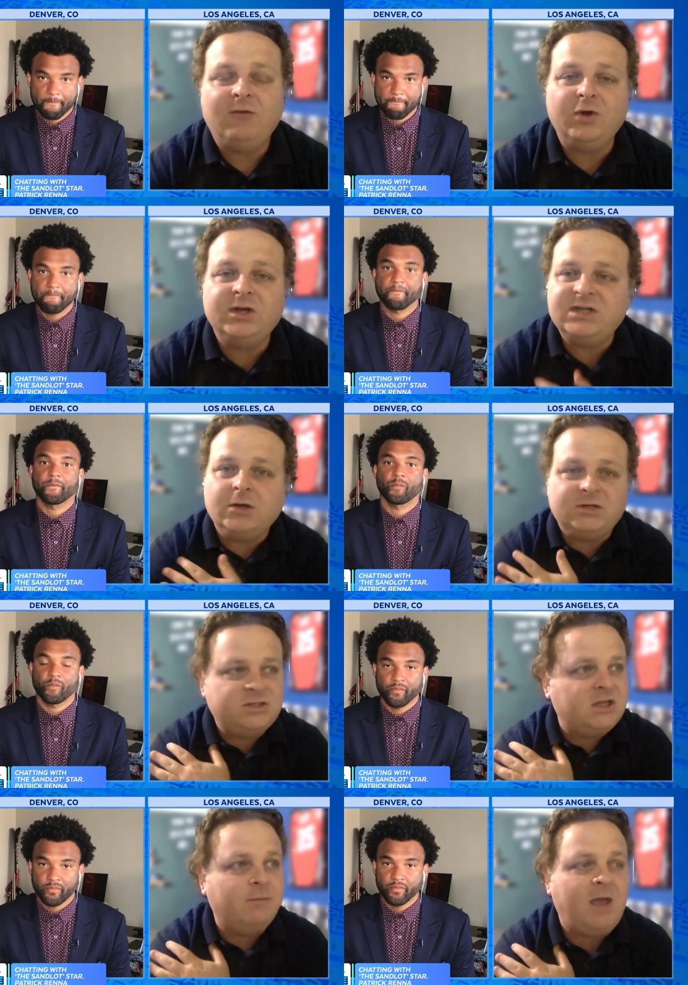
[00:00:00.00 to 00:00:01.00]
Speaker 1: I've reached out to
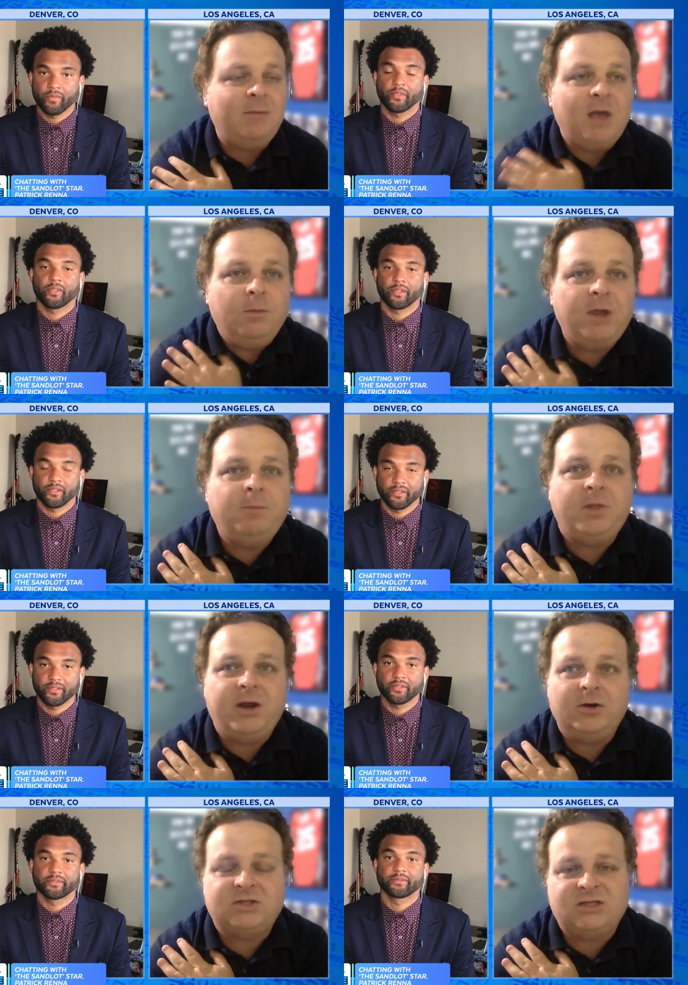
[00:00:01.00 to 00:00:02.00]
some MLB
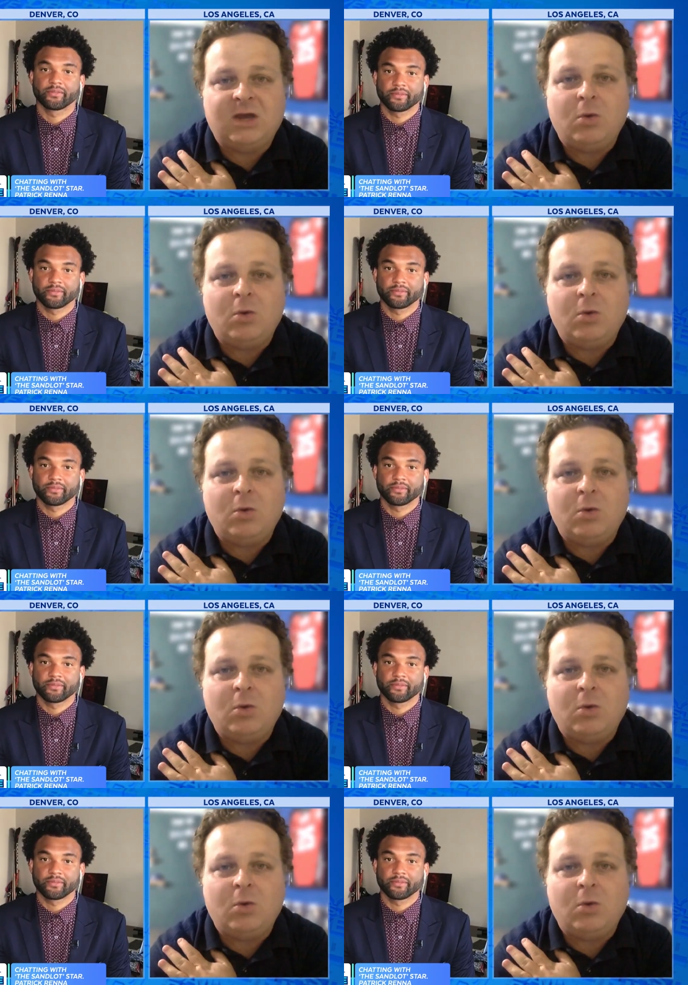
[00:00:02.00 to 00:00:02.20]
players because I